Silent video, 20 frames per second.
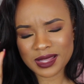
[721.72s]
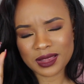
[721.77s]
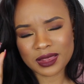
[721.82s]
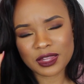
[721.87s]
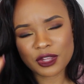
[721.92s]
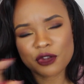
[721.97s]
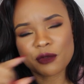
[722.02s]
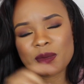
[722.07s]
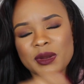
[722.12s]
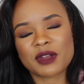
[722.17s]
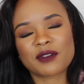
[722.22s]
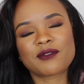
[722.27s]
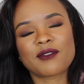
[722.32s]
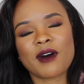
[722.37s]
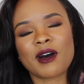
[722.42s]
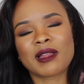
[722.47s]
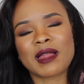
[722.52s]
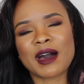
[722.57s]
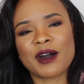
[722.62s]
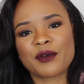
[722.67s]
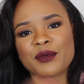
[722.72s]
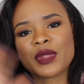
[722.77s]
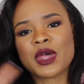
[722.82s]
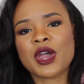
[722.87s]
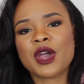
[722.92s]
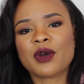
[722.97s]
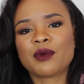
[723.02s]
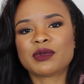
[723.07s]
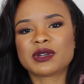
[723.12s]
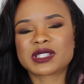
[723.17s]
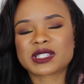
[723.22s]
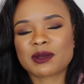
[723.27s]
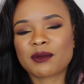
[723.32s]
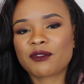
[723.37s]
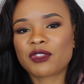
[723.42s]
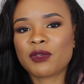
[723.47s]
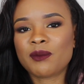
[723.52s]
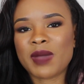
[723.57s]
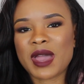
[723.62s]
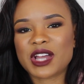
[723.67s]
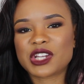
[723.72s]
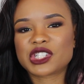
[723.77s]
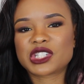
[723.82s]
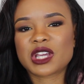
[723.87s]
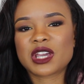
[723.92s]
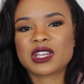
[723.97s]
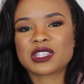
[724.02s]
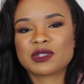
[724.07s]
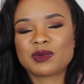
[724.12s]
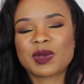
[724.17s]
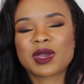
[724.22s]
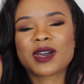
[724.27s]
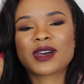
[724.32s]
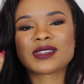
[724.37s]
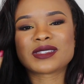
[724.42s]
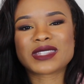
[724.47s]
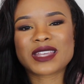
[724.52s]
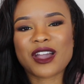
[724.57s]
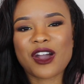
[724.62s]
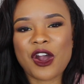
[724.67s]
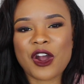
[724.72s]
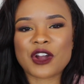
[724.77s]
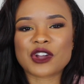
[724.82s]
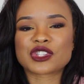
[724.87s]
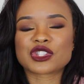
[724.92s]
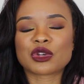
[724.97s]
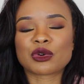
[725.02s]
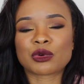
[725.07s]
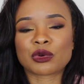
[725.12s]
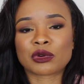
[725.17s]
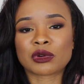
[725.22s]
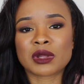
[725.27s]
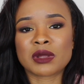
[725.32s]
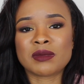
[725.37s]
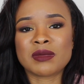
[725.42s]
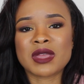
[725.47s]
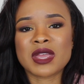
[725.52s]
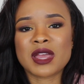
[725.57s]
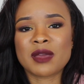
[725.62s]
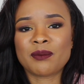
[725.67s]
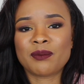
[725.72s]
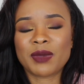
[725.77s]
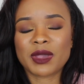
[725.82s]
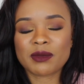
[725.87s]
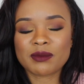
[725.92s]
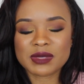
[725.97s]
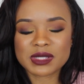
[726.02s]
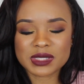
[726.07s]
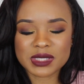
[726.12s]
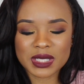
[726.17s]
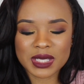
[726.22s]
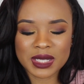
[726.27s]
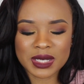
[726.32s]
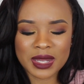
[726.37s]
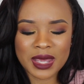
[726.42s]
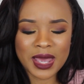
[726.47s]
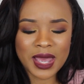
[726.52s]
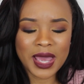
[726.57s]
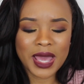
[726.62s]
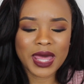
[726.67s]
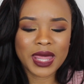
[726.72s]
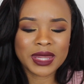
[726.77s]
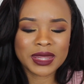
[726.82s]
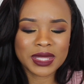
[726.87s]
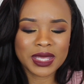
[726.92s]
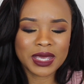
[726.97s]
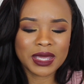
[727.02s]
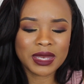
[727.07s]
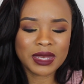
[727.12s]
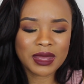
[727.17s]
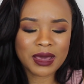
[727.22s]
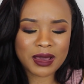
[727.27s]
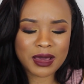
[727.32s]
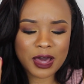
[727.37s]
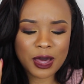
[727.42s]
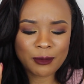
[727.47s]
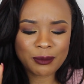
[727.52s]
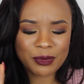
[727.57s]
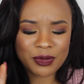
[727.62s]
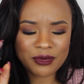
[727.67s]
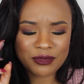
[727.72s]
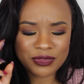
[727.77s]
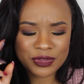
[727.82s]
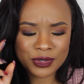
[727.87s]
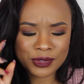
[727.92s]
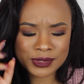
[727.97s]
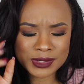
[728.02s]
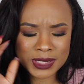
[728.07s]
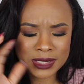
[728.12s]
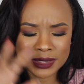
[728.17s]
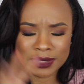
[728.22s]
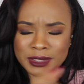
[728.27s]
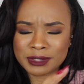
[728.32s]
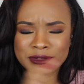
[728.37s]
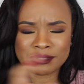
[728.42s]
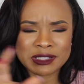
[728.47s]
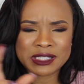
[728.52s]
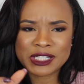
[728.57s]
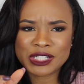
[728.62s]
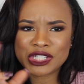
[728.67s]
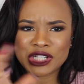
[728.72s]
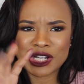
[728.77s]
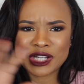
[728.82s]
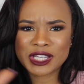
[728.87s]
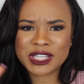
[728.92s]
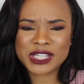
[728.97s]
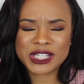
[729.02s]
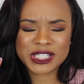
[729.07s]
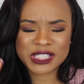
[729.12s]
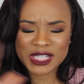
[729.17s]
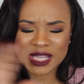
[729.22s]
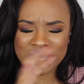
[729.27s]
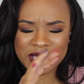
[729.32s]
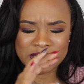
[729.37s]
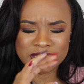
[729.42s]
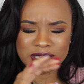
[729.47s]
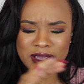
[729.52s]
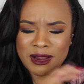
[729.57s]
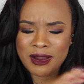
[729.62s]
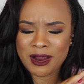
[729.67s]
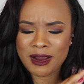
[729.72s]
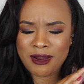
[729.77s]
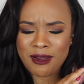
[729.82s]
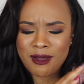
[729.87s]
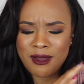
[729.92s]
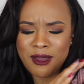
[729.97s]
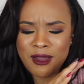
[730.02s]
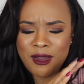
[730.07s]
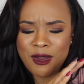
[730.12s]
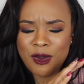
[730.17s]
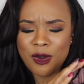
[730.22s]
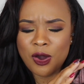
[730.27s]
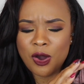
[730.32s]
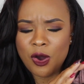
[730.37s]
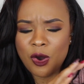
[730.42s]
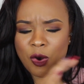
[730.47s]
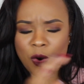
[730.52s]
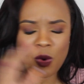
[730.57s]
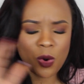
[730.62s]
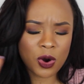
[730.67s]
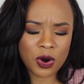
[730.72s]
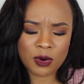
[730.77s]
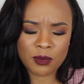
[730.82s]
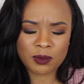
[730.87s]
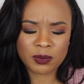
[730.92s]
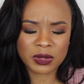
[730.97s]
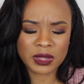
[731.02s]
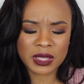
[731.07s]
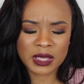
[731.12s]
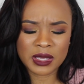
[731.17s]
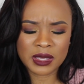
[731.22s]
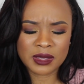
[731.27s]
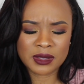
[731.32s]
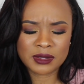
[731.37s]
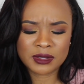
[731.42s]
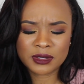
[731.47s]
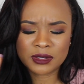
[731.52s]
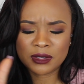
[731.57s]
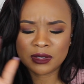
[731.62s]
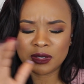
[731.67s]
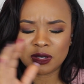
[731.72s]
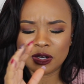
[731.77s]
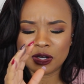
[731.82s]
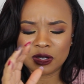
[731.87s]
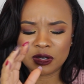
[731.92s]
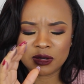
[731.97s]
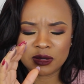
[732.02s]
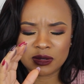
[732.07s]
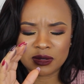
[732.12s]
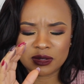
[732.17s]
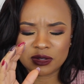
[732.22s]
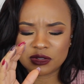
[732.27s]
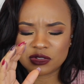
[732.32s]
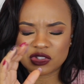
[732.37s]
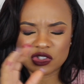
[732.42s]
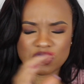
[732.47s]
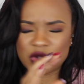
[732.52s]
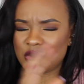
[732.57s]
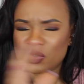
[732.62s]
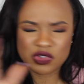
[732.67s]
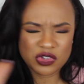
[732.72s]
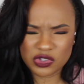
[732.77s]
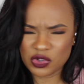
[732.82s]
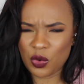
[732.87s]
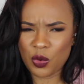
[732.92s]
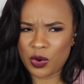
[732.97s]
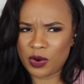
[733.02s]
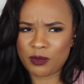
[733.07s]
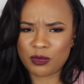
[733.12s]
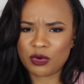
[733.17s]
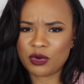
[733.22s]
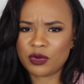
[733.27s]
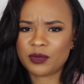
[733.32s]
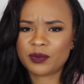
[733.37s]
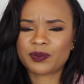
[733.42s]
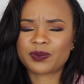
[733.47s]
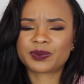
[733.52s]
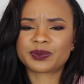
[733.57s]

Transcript: a little bit of fallout with some of the matte shades because they are so creamy and pigmented, and then a couple of those glittery chunky shades are horribly just horrible.